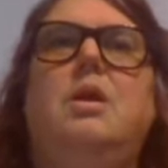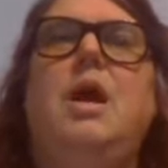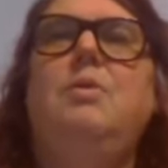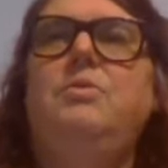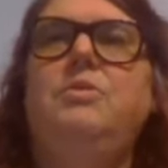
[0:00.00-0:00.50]

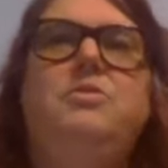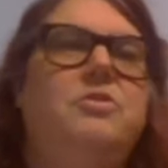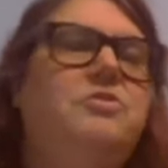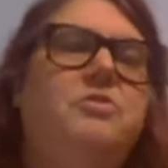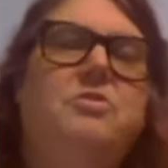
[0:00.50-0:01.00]
I would
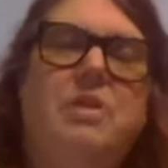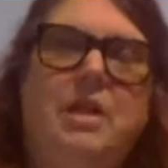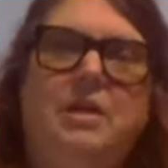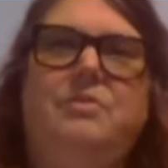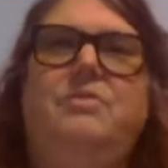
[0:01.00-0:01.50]
suggest just
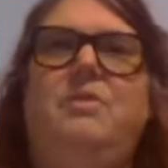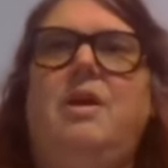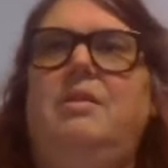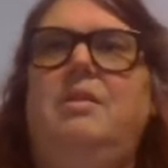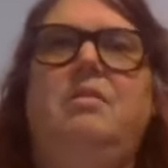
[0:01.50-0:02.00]
letting it
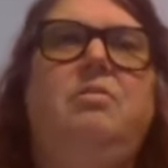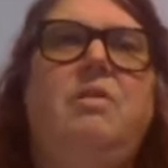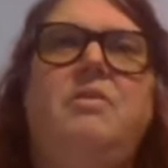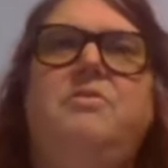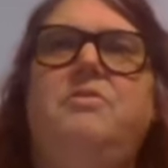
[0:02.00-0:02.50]
set
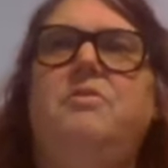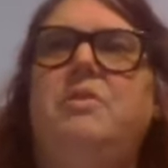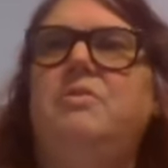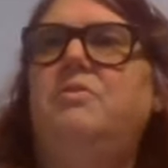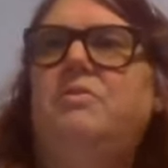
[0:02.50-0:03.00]
unless your
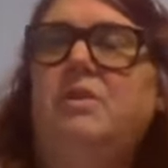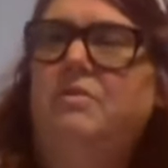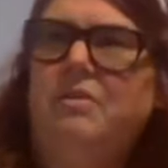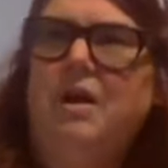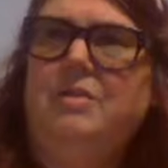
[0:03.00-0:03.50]
instincts
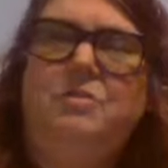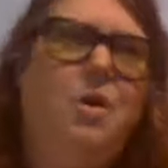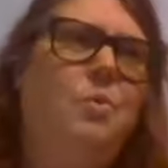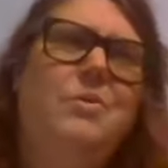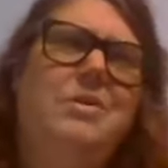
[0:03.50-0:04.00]
guide you.
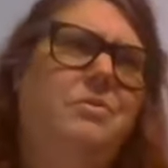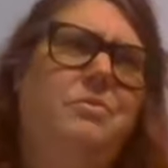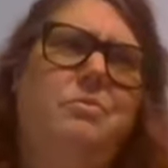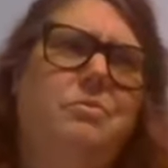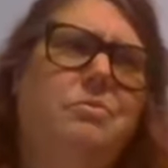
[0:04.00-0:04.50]

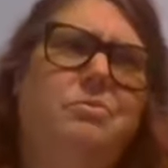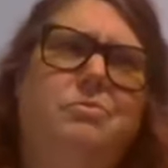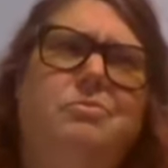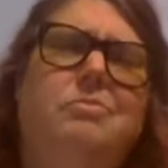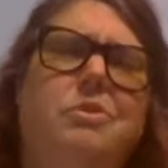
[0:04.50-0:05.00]
Always
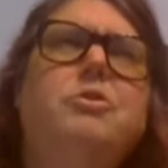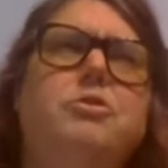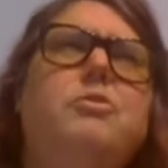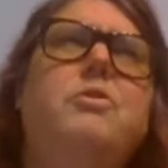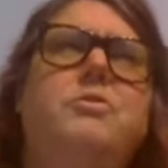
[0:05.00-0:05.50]
learn to
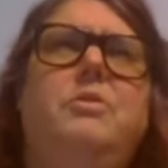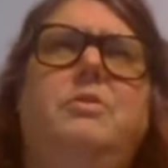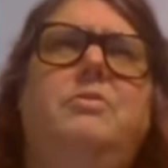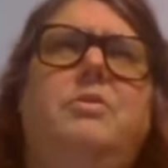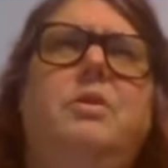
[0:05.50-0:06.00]
trust your
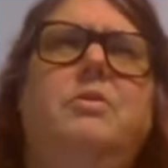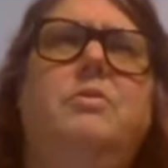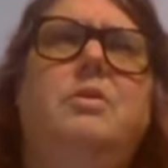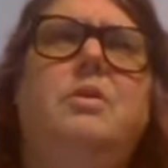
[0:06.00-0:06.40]
instincts.